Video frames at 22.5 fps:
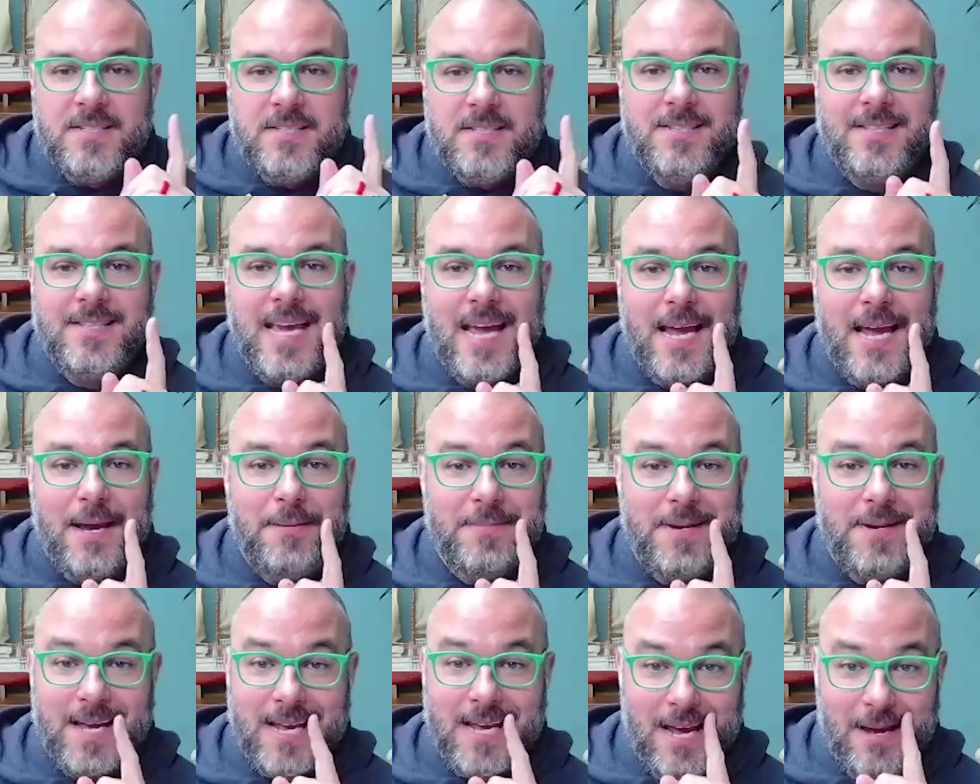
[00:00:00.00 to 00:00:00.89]
is the game
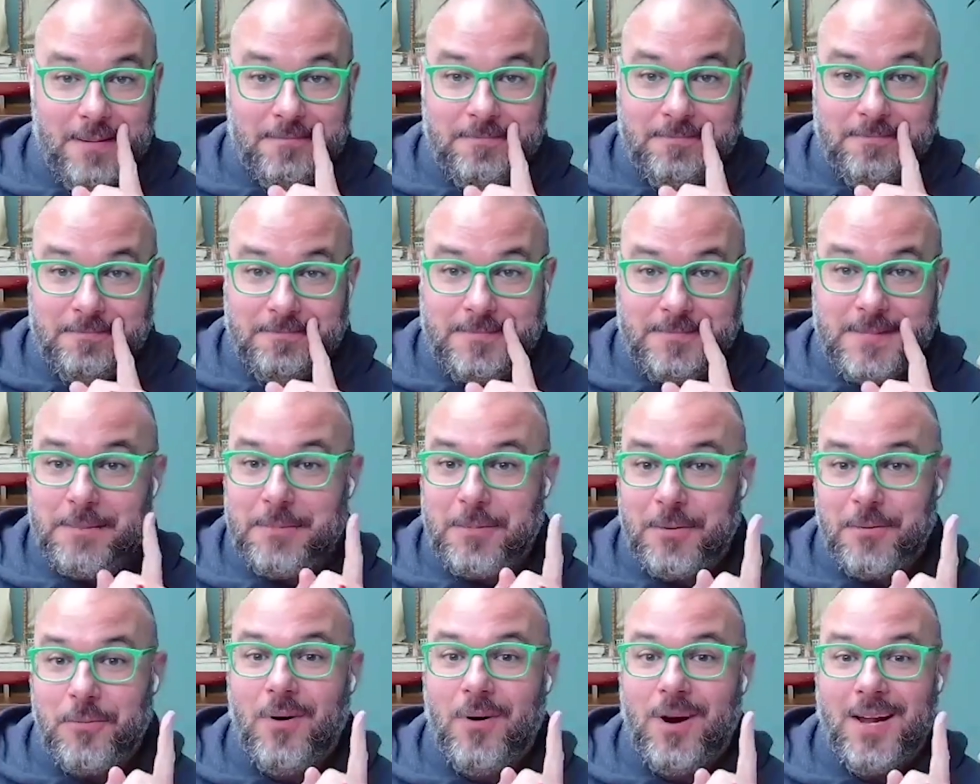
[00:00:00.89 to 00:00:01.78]
day game. Number
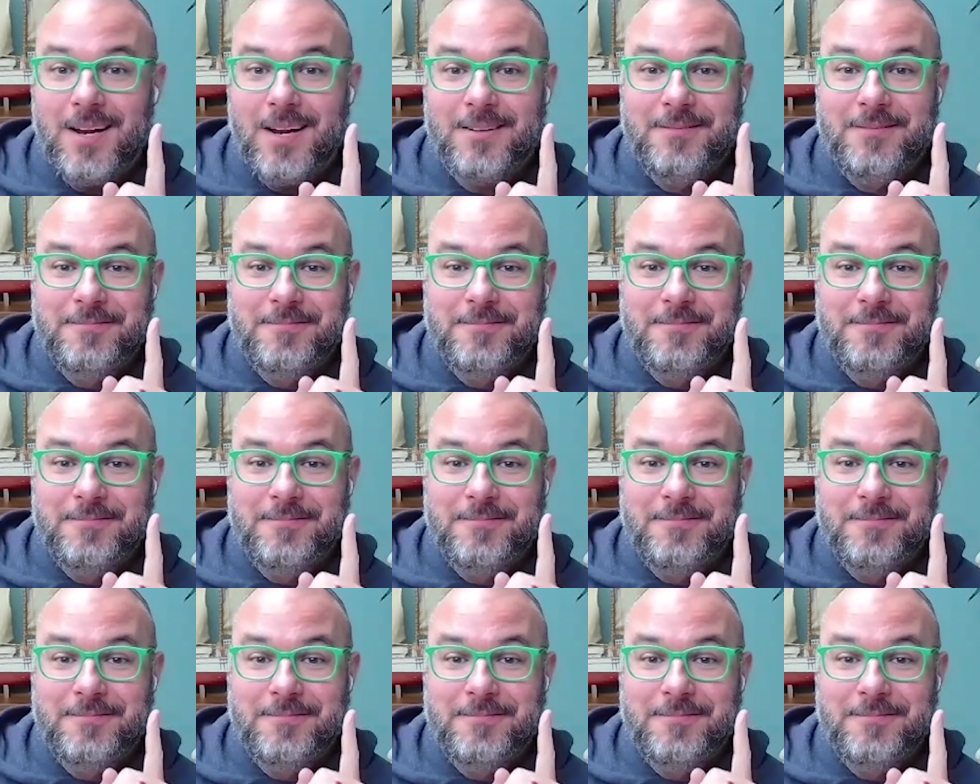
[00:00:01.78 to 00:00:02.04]
one,